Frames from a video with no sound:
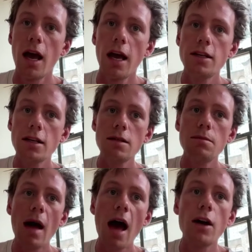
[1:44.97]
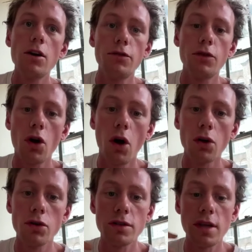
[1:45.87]
it doesn't matter if you call
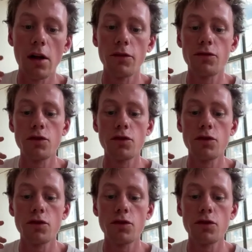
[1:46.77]
yourself